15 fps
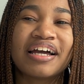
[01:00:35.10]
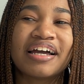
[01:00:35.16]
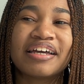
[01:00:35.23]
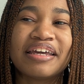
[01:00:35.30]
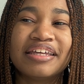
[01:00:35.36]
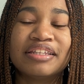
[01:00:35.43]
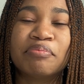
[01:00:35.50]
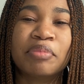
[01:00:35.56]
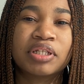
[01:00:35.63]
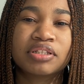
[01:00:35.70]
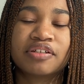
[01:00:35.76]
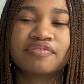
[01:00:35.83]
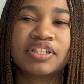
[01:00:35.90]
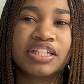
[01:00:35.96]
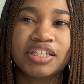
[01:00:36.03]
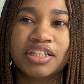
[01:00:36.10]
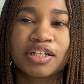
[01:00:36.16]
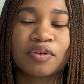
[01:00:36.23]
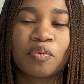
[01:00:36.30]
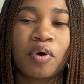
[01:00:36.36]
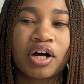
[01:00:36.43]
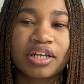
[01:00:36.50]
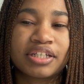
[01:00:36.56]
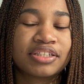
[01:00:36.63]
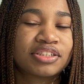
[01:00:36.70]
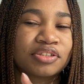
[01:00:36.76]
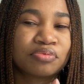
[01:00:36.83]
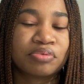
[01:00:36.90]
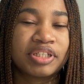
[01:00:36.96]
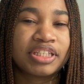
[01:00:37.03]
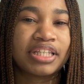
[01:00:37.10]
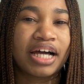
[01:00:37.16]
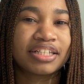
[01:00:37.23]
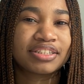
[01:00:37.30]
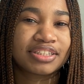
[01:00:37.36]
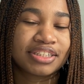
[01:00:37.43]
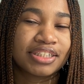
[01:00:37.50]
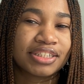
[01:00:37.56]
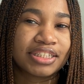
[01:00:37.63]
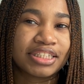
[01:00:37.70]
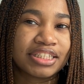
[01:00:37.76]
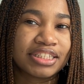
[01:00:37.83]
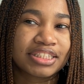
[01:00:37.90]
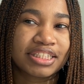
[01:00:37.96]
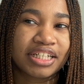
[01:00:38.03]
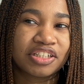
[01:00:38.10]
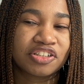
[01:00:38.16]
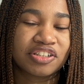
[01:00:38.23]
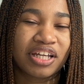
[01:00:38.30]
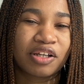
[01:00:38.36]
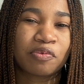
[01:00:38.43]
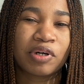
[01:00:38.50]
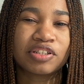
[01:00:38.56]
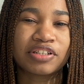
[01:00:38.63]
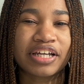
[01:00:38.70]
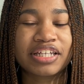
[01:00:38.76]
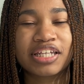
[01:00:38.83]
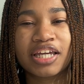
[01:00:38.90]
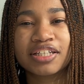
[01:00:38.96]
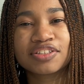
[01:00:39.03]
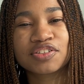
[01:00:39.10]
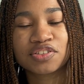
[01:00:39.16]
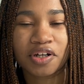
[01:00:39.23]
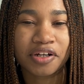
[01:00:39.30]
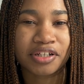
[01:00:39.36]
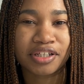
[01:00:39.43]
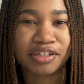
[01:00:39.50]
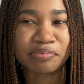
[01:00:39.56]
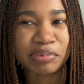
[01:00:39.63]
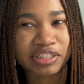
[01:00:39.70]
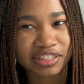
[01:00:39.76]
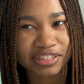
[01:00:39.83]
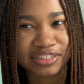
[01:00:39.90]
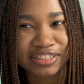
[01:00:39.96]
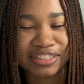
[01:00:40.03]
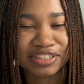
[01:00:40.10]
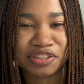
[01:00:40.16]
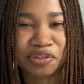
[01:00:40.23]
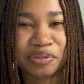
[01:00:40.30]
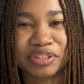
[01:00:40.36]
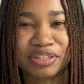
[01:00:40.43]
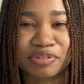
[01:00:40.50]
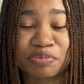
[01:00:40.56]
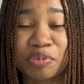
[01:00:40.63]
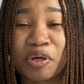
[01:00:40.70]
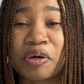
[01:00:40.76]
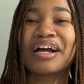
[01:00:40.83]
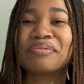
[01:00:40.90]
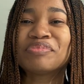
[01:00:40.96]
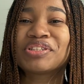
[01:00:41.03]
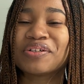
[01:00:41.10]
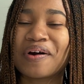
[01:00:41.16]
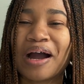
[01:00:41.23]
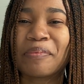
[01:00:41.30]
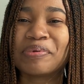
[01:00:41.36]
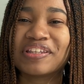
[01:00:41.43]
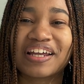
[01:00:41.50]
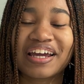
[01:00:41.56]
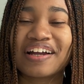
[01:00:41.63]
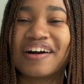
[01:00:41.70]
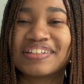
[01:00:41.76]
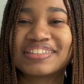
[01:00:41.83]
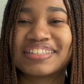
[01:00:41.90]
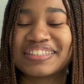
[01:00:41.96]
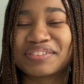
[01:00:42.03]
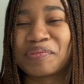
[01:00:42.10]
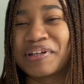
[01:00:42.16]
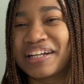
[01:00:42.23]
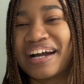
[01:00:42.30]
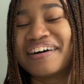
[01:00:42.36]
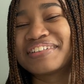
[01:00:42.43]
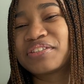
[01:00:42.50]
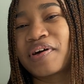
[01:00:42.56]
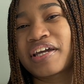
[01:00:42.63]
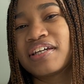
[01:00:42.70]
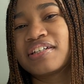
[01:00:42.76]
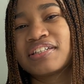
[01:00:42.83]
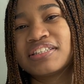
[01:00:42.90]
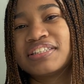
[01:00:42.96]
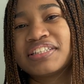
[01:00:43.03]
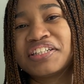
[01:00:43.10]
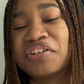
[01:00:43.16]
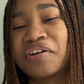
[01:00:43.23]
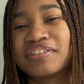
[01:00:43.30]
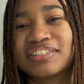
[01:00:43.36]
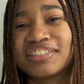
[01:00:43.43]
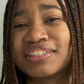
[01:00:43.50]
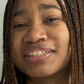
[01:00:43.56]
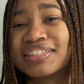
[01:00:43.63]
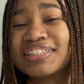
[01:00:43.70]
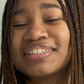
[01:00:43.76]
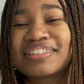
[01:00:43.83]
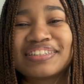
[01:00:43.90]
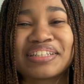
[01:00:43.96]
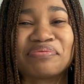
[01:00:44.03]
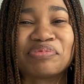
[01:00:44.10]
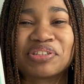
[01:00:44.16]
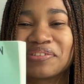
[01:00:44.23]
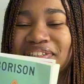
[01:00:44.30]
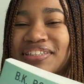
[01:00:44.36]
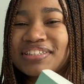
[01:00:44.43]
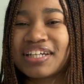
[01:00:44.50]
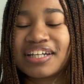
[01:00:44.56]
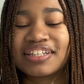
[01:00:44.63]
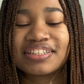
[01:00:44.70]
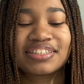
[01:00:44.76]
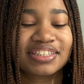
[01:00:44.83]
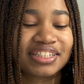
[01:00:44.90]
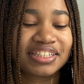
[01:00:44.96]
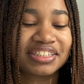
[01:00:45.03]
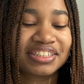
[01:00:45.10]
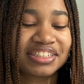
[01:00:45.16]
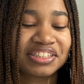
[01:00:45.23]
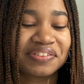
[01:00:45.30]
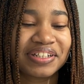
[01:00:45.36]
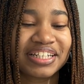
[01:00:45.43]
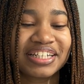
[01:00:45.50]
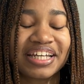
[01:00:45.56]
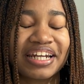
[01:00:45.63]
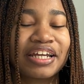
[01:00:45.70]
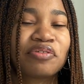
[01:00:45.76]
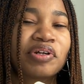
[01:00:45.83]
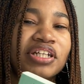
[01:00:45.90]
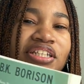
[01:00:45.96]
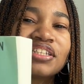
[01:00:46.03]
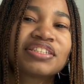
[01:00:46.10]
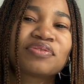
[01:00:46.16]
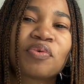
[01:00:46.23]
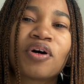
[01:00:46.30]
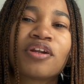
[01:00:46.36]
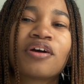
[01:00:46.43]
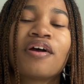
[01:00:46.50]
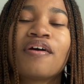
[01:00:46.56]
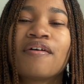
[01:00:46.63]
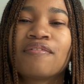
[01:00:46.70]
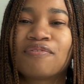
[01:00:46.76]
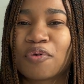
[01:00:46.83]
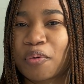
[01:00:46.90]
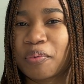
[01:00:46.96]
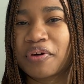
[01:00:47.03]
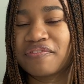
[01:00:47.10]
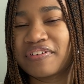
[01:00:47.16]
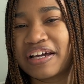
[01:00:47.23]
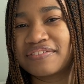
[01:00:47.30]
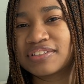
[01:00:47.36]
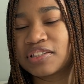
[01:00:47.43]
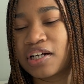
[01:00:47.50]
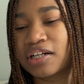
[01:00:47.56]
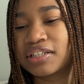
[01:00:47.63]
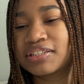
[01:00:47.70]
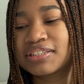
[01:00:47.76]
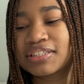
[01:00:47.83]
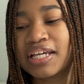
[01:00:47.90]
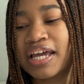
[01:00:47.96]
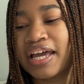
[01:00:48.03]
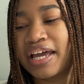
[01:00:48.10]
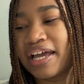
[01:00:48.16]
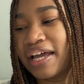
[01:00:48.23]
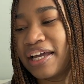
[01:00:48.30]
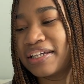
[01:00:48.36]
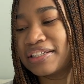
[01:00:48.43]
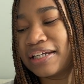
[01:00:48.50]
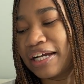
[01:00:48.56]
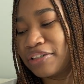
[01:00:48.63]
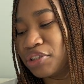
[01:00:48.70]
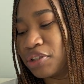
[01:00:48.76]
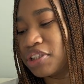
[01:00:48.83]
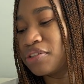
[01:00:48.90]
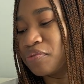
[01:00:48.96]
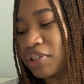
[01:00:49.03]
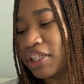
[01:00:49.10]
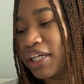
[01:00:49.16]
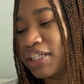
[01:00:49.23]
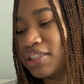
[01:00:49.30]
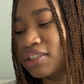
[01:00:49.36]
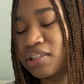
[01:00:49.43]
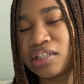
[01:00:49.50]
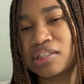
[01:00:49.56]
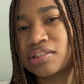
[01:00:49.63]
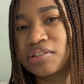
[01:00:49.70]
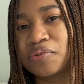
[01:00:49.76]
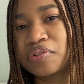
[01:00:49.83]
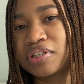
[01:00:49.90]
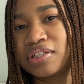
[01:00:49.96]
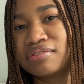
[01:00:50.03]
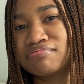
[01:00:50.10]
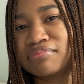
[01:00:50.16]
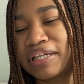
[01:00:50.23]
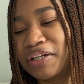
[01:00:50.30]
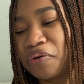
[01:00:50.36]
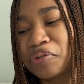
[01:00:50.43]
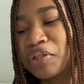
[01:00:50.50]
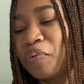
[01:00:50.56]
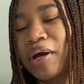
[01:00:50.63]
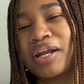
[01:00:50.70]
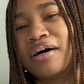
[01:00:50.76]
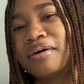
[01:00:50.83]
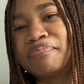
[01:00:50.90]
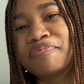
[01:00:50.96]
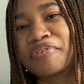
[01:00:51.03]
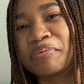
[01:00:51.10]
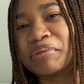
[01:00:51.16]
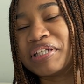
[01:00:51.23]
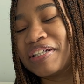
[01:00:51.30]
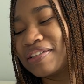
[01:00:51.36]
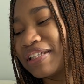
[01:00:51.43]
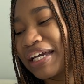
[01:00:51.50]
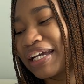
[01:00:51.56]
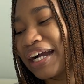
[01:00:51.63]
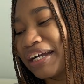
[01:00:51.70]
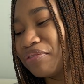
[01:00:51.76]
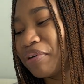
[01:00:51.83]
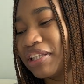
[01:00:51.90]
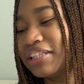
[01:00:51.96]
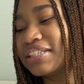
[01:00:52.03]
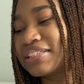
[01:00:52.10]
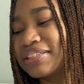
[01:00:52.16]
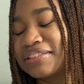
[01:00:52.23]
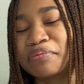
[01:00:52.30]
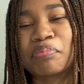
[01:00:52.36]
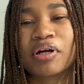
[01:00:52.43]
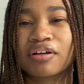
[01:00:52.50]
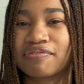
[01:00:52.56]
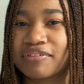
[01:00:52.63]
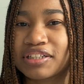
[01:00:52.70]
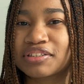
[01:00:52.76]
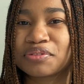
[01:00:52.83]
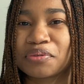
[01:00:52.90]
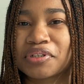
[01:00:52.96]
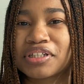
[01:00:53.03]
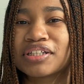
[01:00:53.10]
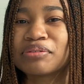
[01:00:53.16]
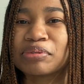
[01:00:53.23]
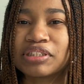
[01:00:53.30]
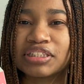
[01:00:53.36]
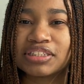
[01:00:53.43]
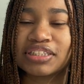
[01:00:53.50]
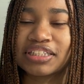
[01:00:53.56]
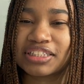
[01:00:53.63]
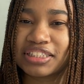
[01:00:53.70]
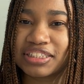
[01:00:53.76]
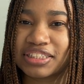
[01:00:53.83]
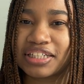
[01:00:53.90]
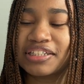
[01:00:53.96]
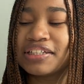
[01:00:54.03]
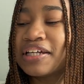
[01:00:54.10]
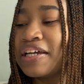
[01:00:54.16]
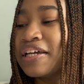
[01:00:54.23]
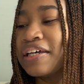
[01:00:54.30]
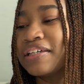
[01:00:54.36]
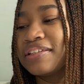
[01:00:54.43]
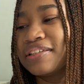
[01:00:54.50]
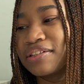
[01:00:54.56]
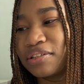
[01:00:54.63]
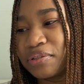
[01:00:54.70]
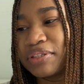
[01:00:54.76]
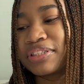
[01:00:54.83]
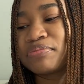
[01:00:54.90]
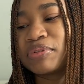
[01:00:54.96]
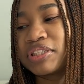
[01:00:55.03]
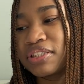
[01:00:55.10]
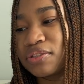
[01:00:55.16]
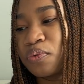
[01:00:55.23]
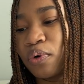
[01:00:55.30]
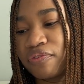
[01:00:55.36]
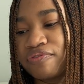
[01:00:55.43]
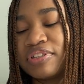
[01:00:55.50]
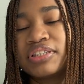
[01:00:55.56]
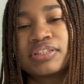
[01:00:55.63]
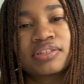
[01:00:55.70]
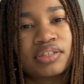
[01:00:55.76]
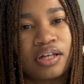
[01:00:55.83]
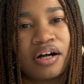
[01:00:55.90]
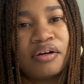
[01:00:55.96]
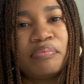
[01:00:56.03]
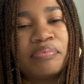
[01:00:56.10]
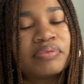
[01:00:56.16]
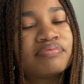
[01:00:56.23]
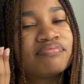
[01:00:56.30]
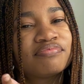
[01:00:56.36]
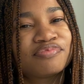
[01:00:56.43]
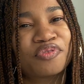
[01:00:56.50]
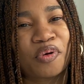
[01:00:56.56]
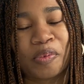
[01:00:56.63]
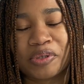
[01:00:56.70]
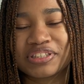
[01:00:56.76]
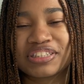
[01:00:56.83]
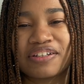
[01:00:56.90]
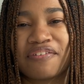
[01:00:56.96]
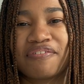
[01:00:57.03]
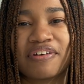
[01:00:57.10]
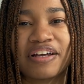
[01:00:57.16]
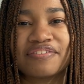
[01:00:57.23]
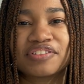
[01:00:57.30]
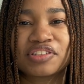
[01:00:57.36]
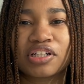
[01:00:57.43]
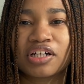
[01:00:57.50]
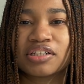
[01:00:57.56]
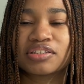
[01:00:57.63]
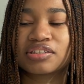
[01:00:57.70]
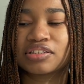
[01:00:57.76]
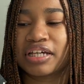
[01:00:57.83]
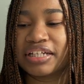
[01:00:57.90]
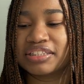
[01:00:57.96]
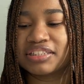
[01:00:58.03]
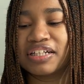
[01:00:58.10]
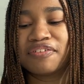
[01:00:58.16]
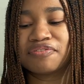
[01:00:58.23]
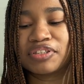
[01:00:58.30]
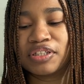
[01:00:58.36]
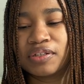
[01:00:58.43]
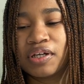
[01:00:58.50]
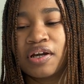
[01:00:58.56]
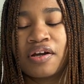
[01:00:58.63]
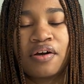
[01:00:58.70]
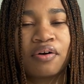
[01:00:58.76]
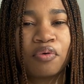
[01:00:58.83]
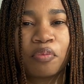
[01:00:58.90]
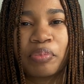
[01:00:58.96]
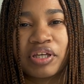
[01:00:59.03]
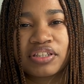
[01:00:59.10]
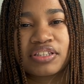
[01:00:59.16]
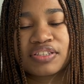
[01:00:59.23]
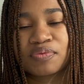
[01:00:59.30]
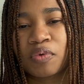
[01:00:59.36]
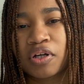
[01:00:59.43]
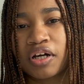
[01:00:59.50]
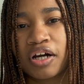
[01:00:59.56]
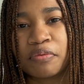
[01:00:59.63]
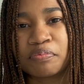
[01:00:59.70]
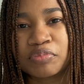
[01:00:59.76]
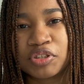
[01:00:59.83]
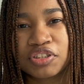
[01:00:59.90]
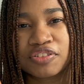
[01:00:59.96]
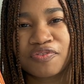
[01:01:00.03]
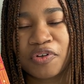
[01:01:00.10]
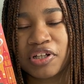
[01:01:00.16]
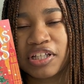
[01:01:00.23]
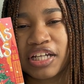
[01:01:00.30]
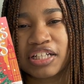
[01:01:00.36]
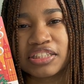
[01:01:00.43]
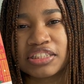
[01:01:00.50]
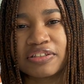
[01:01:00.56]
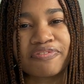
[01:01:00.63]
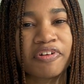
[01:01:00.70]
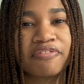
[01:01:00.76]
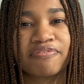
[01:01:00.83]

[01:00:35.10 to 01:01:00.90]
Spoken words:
in the middle of the year wanting to read that series and you're like, well, I can't start it because it's a Christmas book. I'm so happy that I got to this one now so I can continue on the series because I'm so excited to continue it. And I rated this one 4.5 stars, and I just realized that it only went up from here. Like, I read this in the perfect order because, as I said, the Christmas Orphans Club, 4.75 stars. I definitely will pick this one up just for like a different